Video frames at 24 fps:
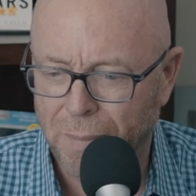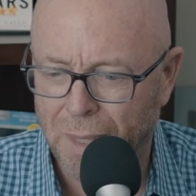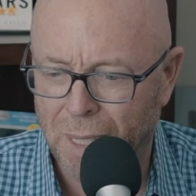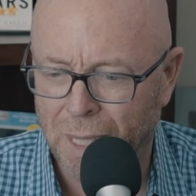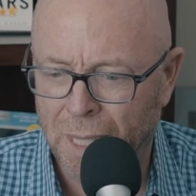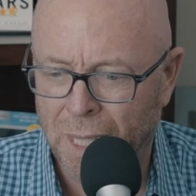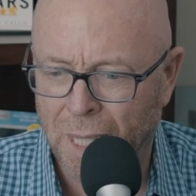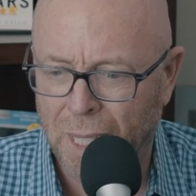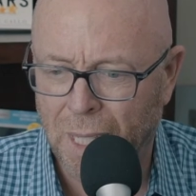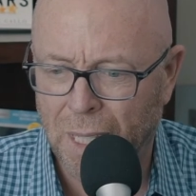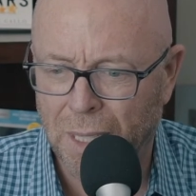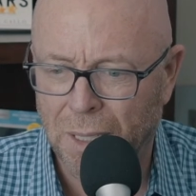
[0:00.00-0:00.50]

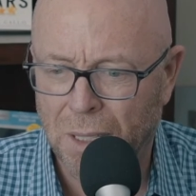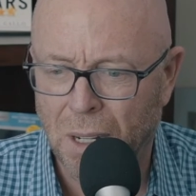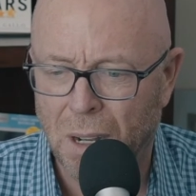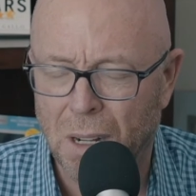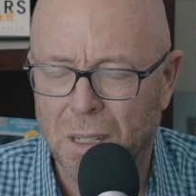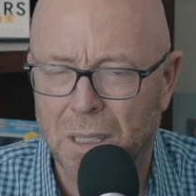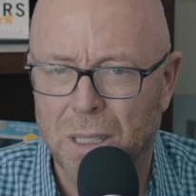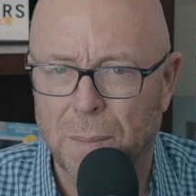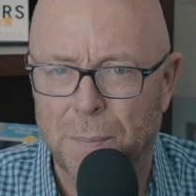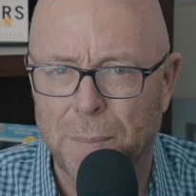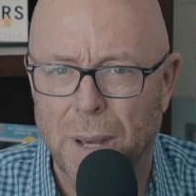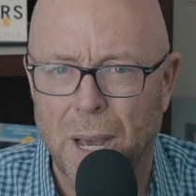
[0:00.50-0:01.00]
he
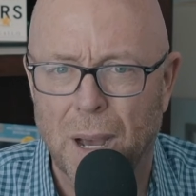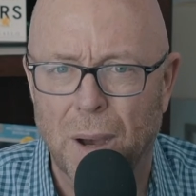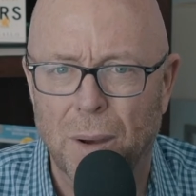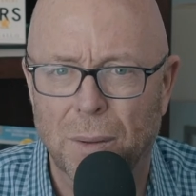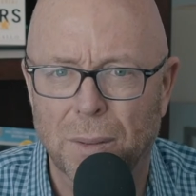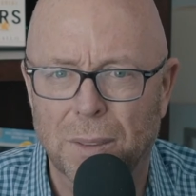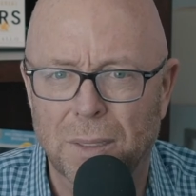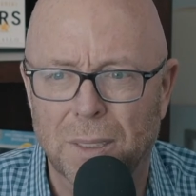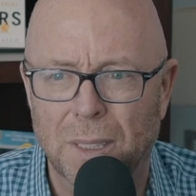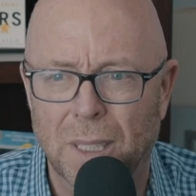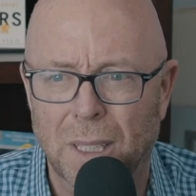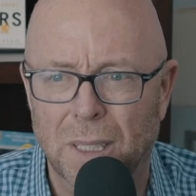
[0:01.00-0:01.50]
talked
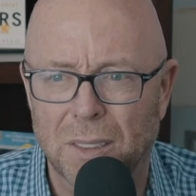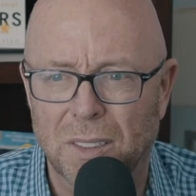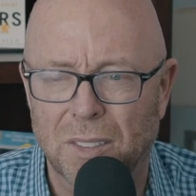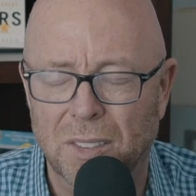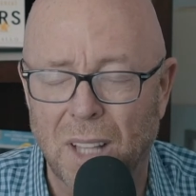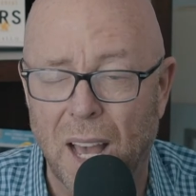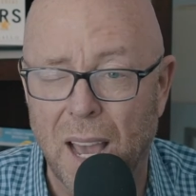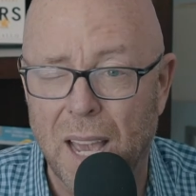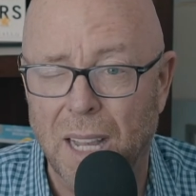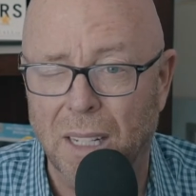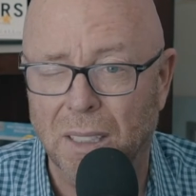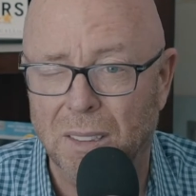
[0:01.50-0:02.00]
about uh,
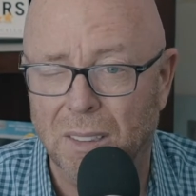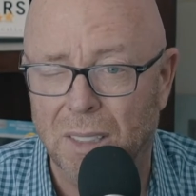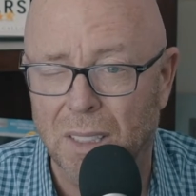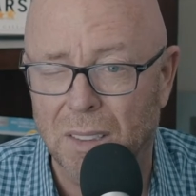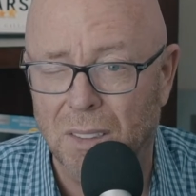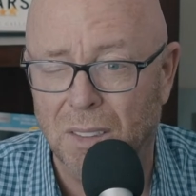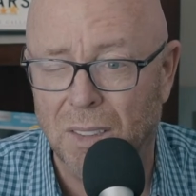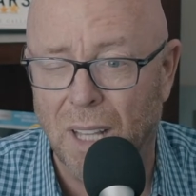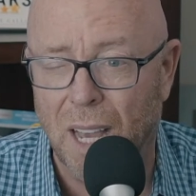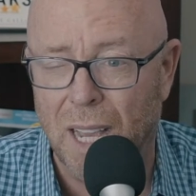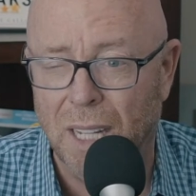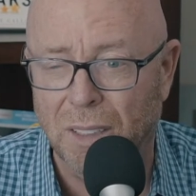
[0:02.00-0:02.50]
science,
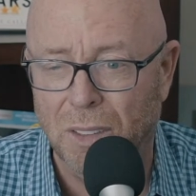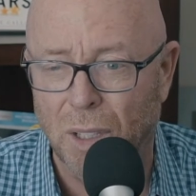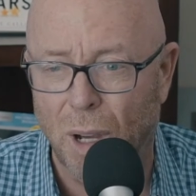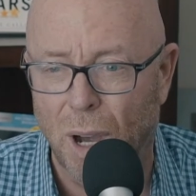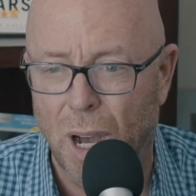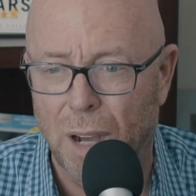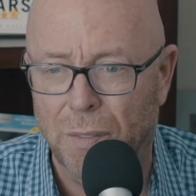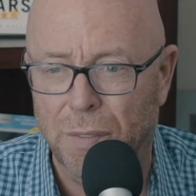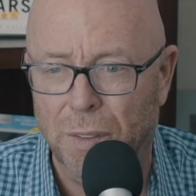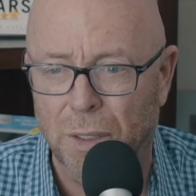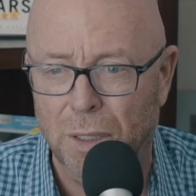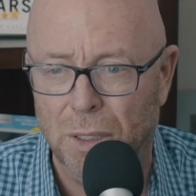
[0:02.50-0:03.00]
that science
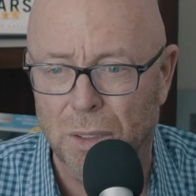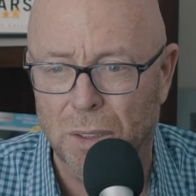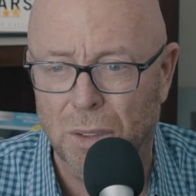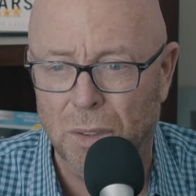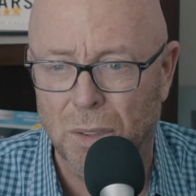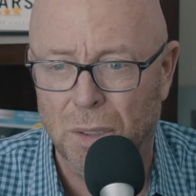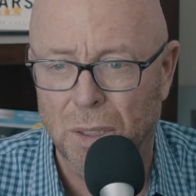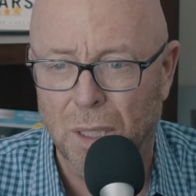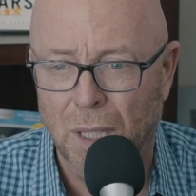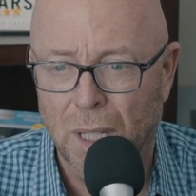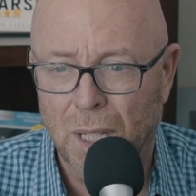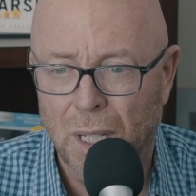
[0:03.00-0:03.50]

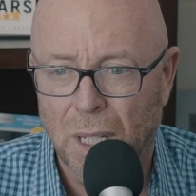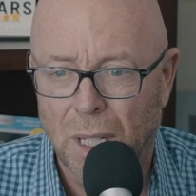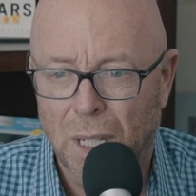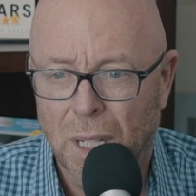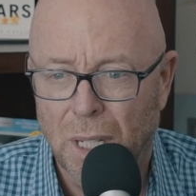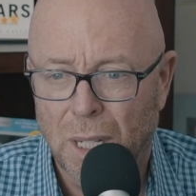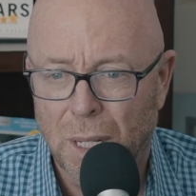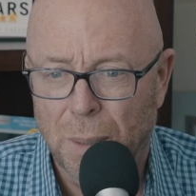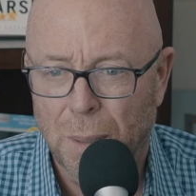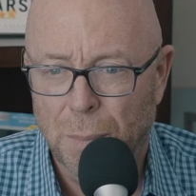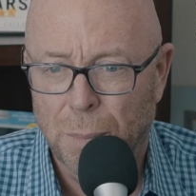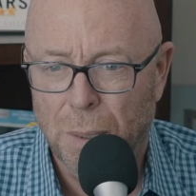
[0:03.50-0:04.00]
offers
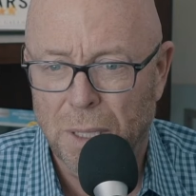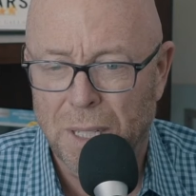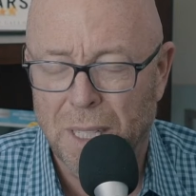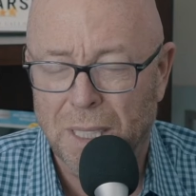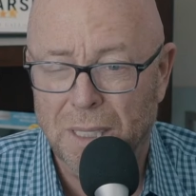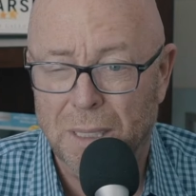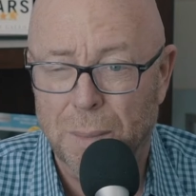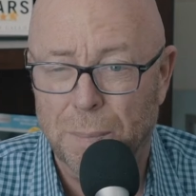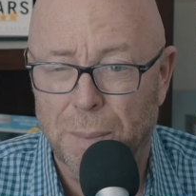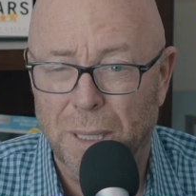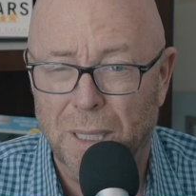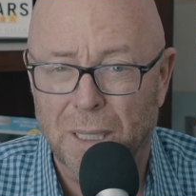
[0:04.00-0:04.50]

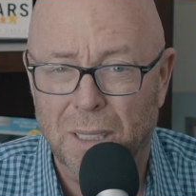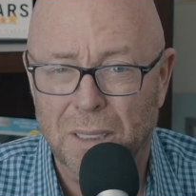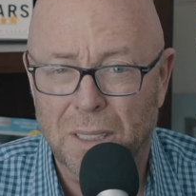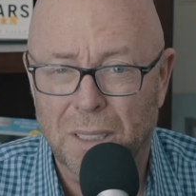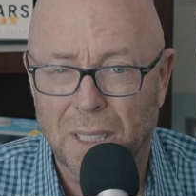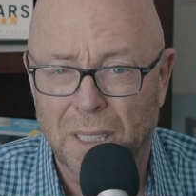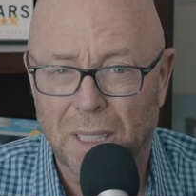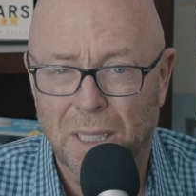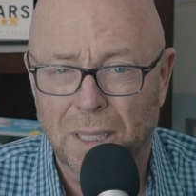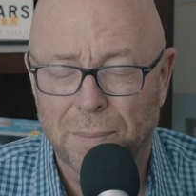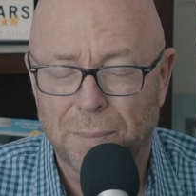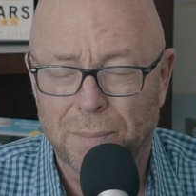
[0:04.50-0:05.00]

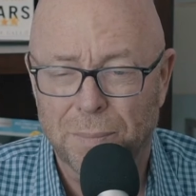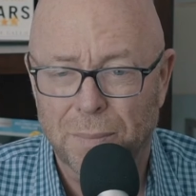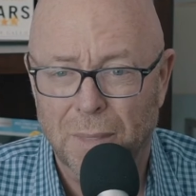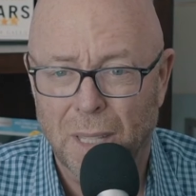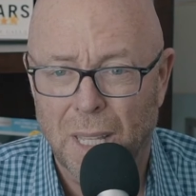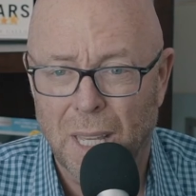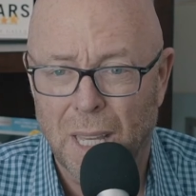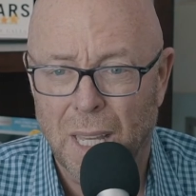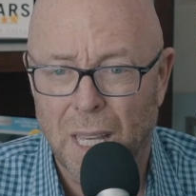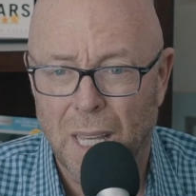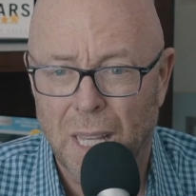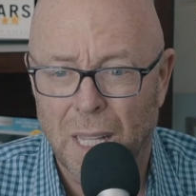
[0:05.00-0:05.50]
predictability
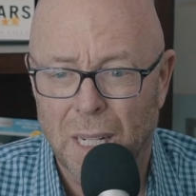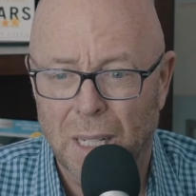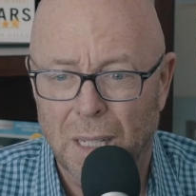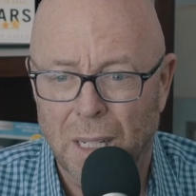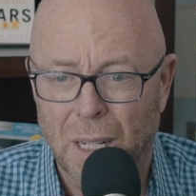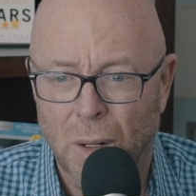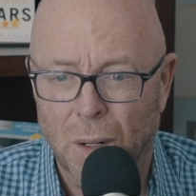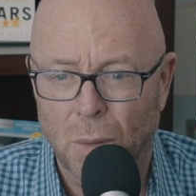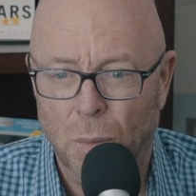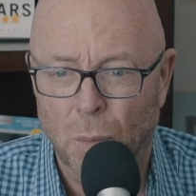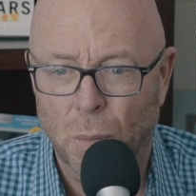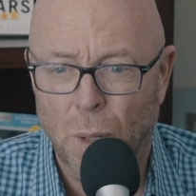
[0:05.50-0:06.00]
and
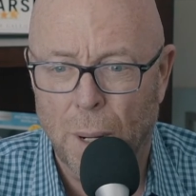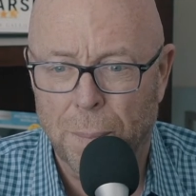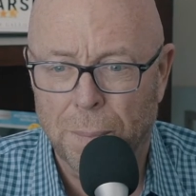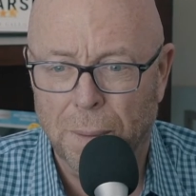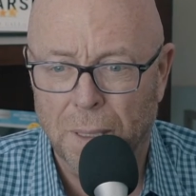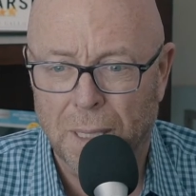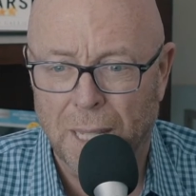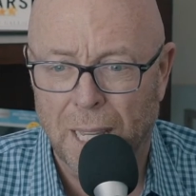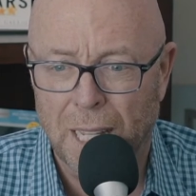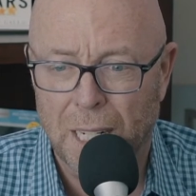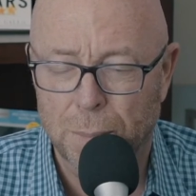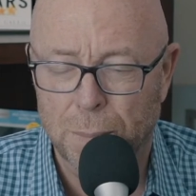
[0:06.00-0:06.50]
a
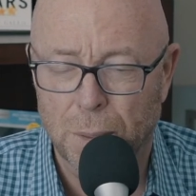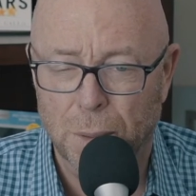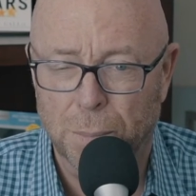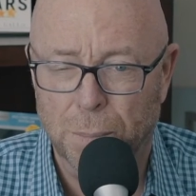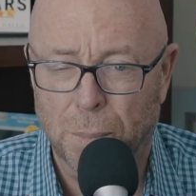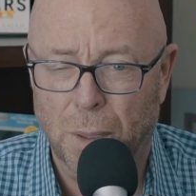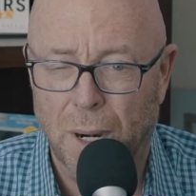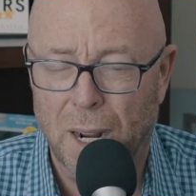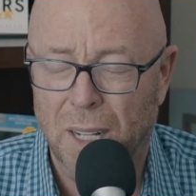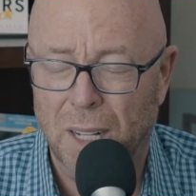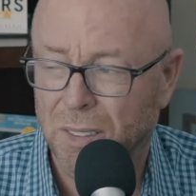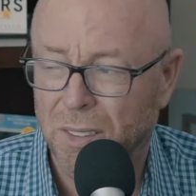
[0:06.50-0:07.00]
replicatable
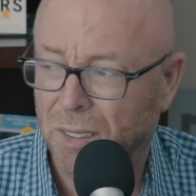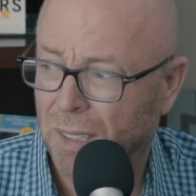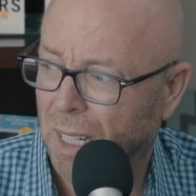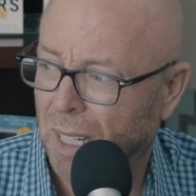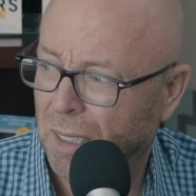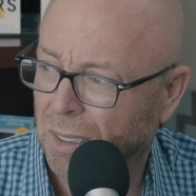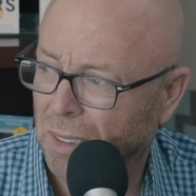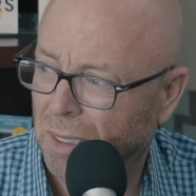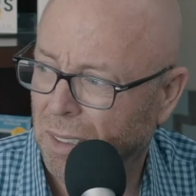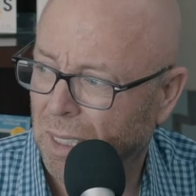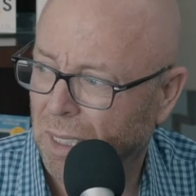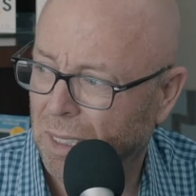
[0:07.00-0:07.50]
process.